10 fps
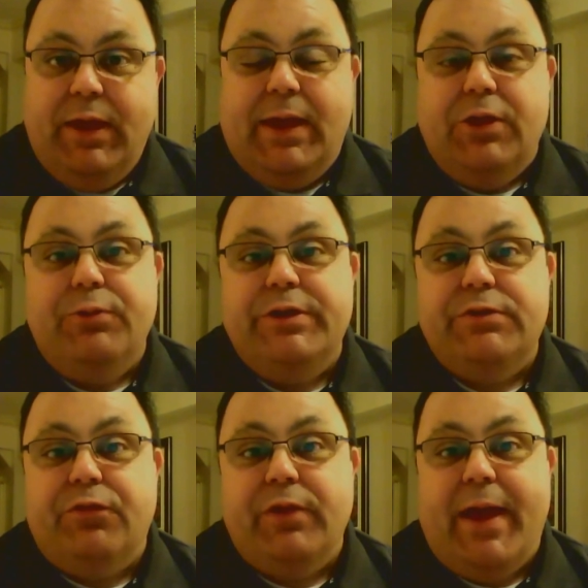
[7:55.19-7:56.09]
And the reason
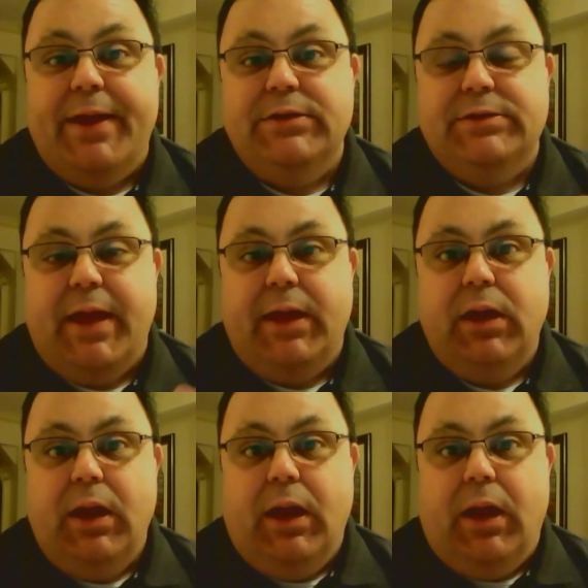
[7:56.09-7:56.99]
for that is that
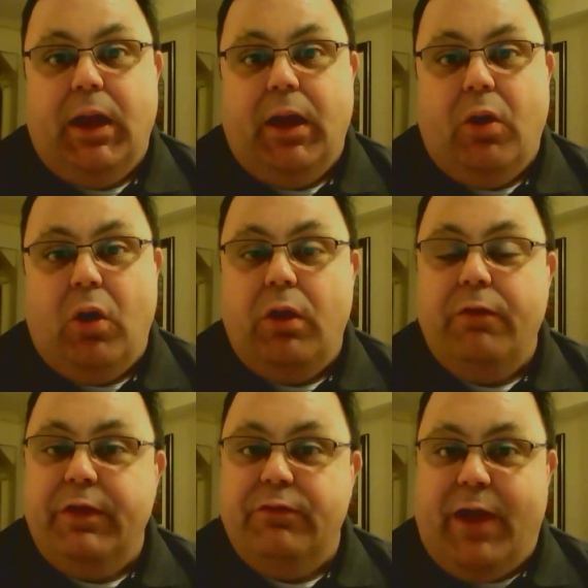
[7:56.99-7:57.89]
all
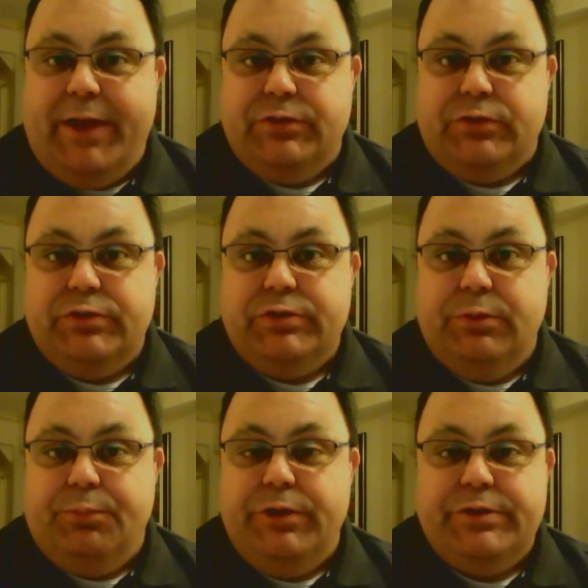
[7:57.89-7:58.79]
the advisors, the
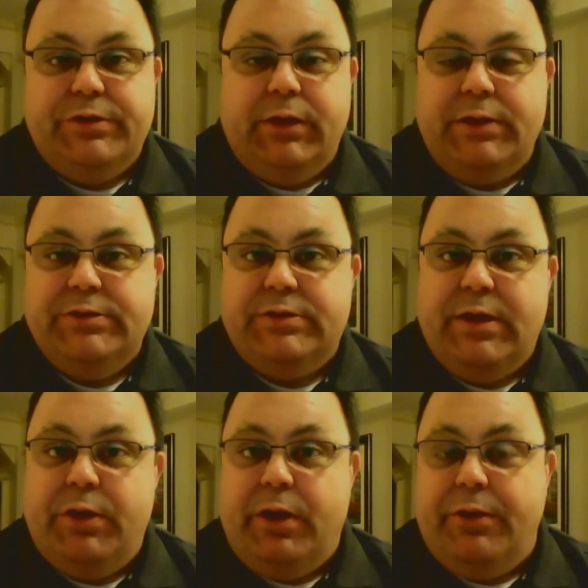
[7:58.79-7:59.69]
priests, the nuns,
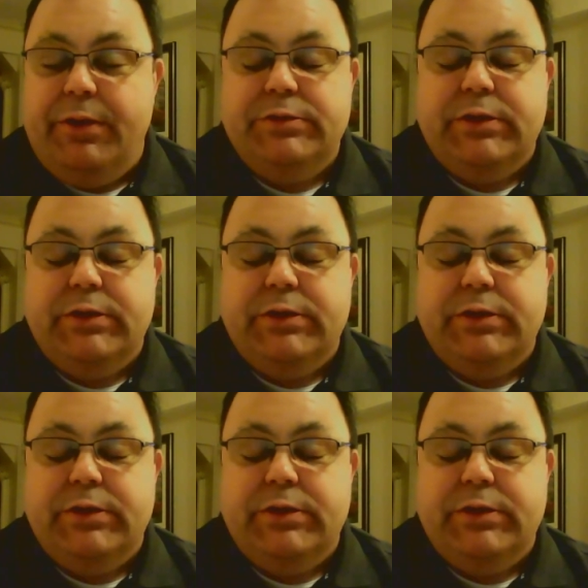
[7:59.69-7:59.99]
seminarians